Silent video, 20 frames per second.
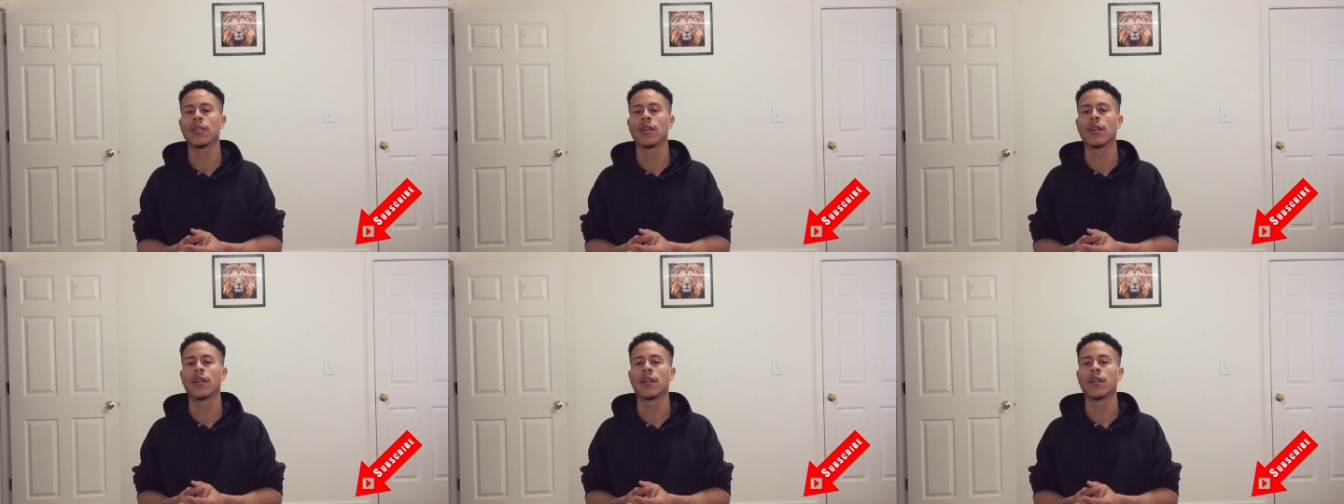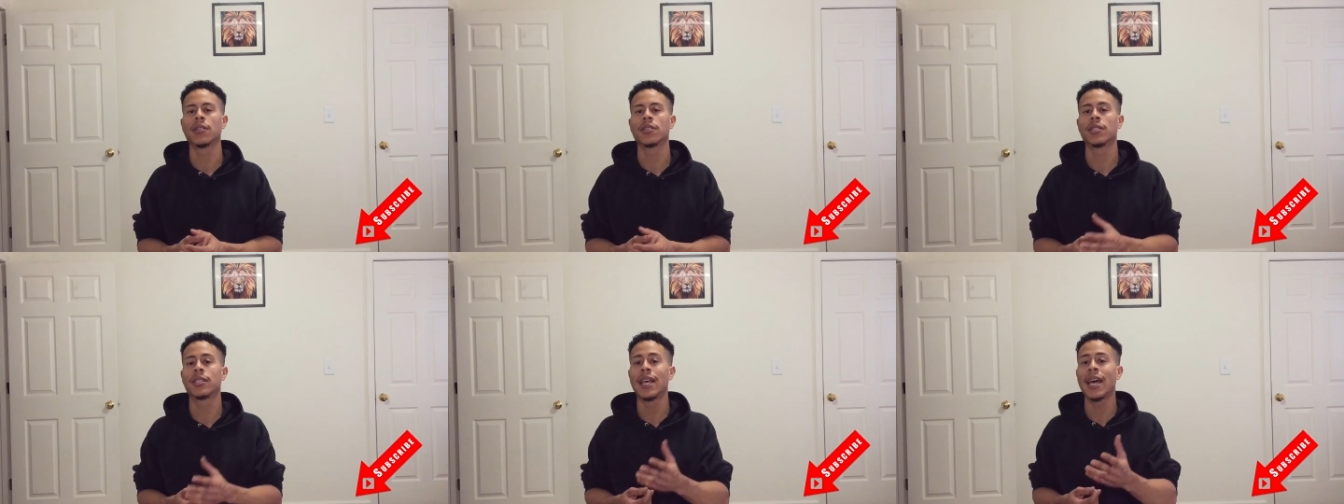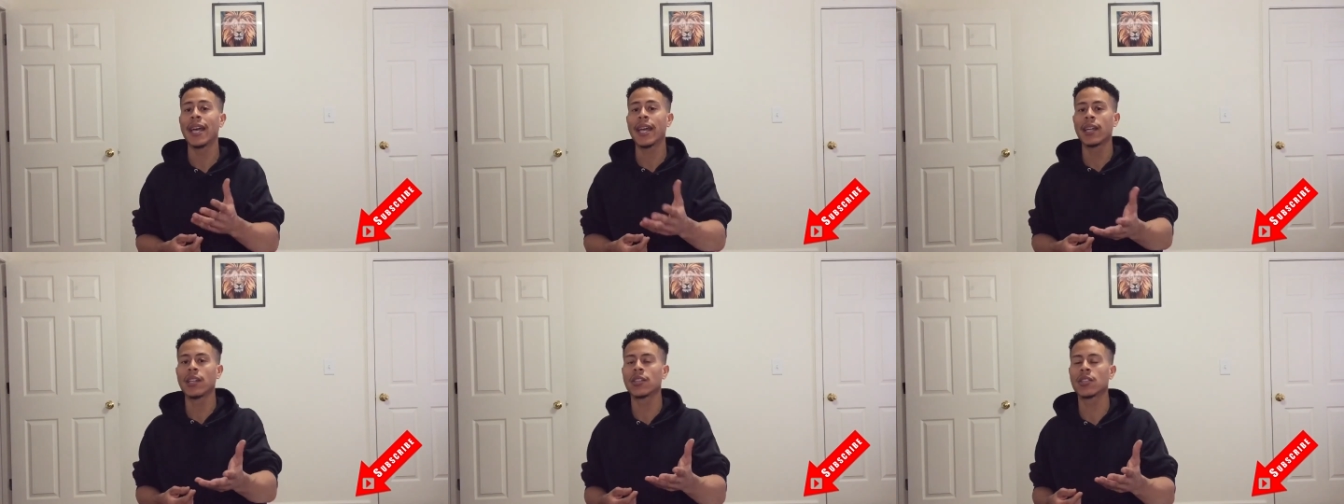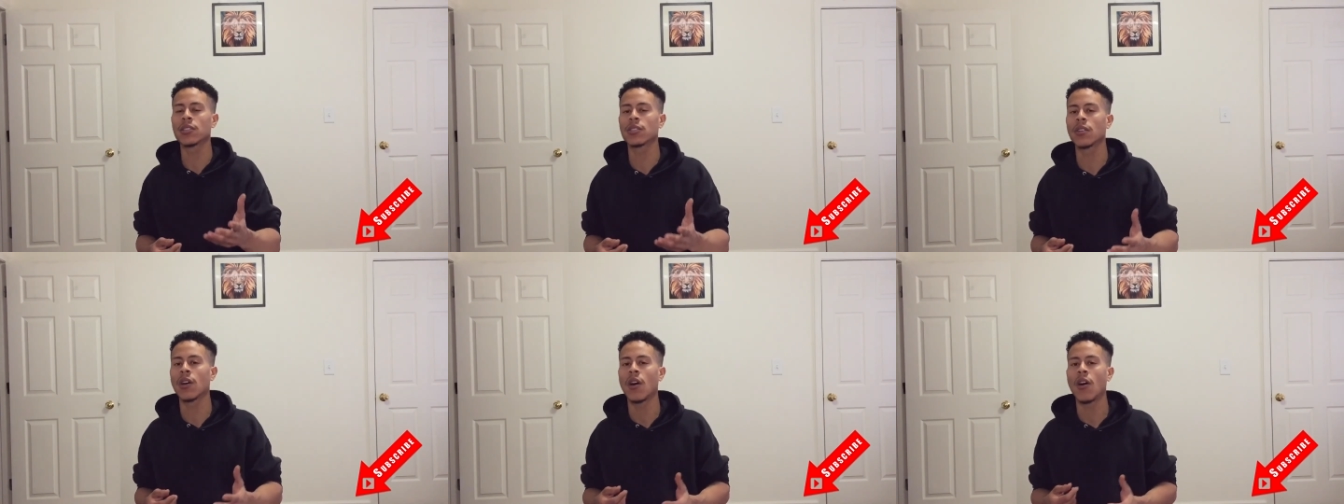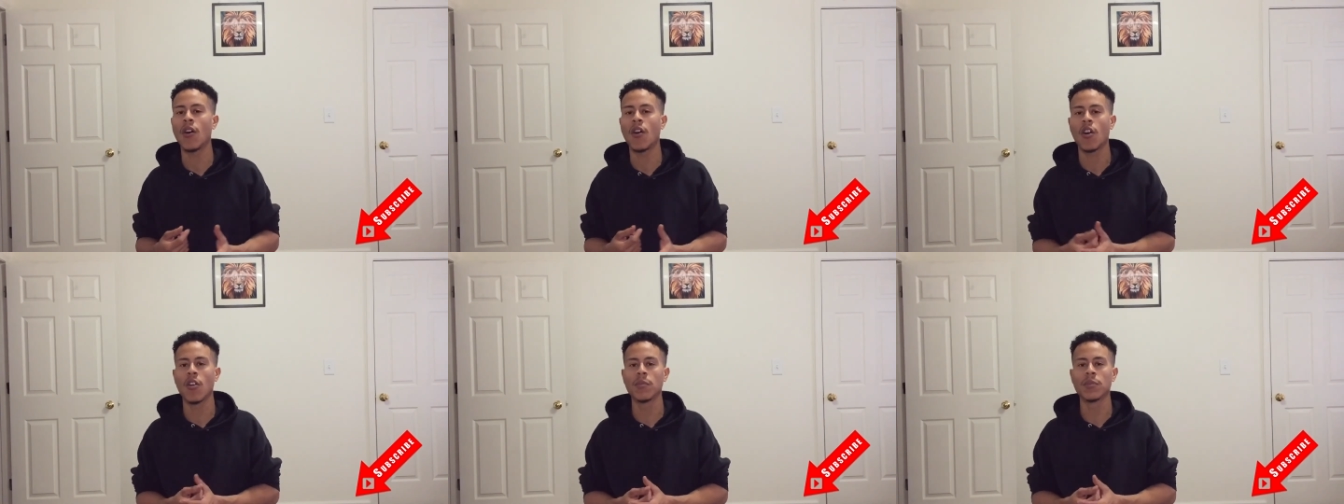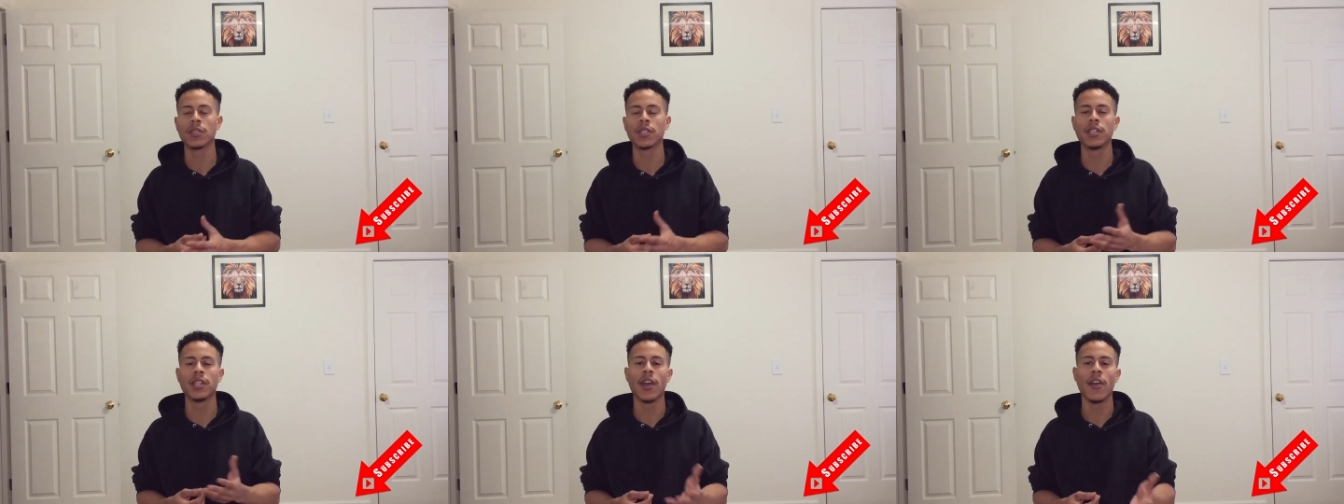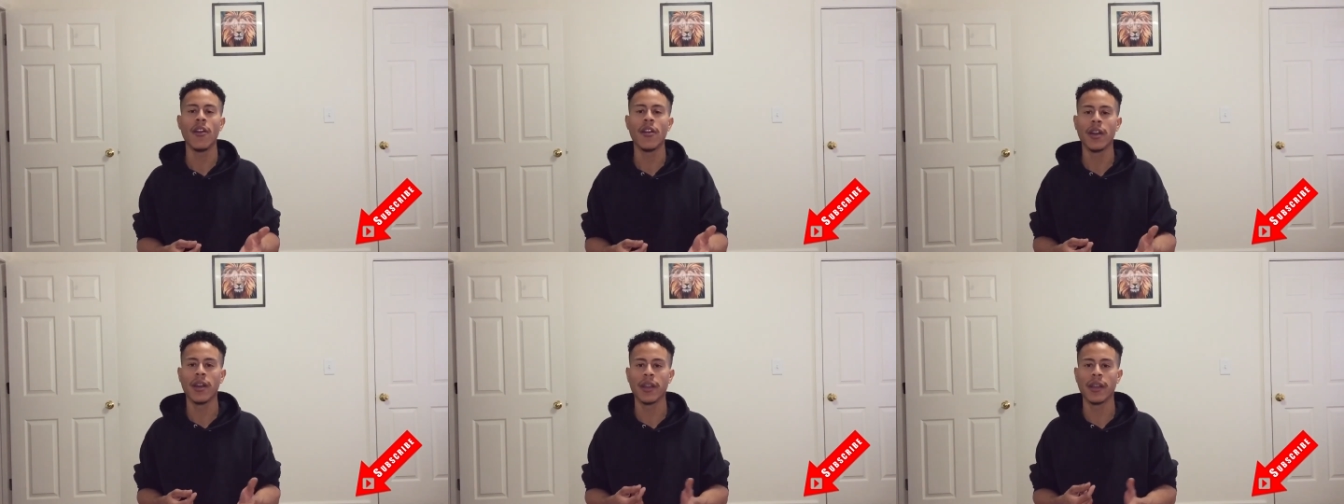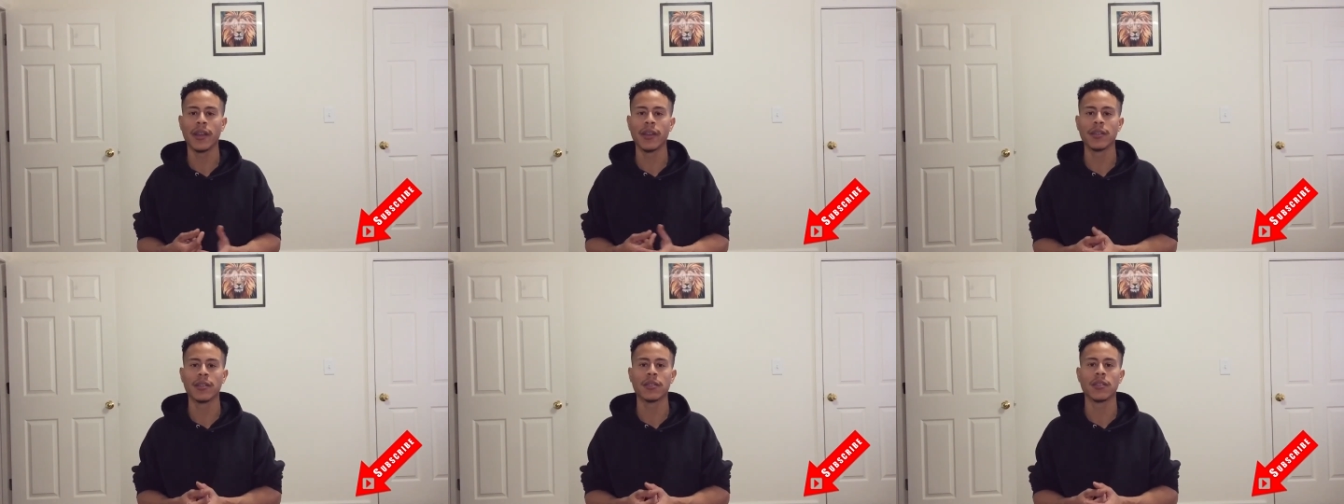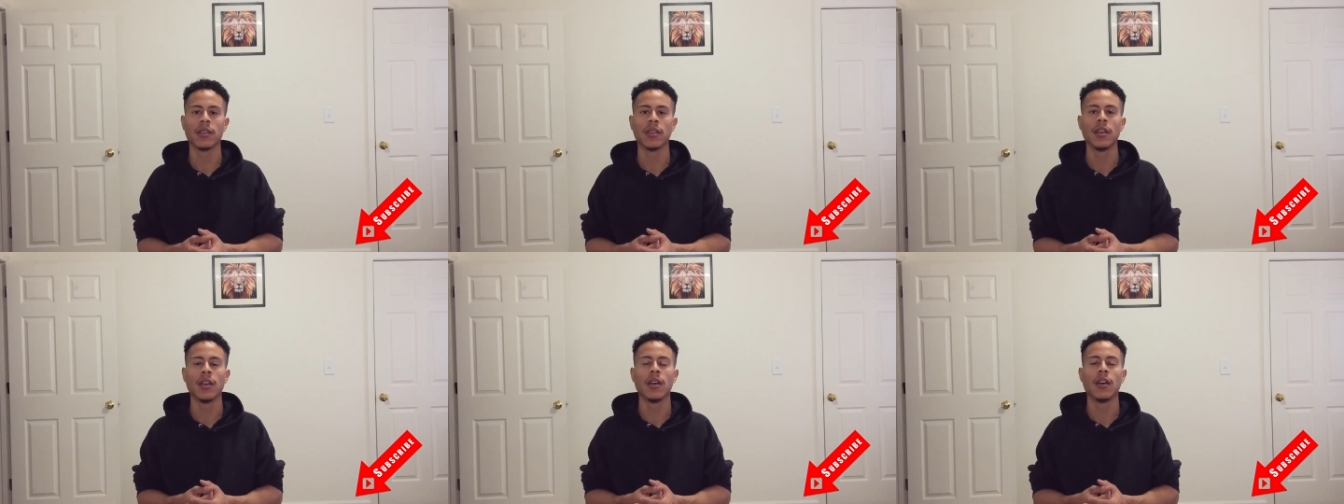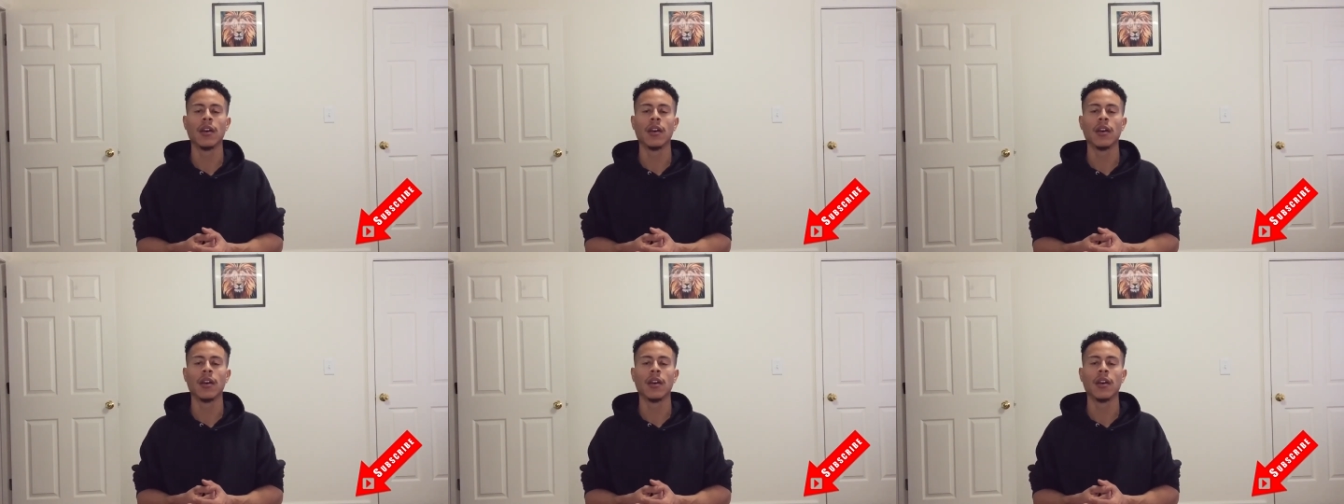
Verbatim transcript: Uh, Second Psalms, there it is.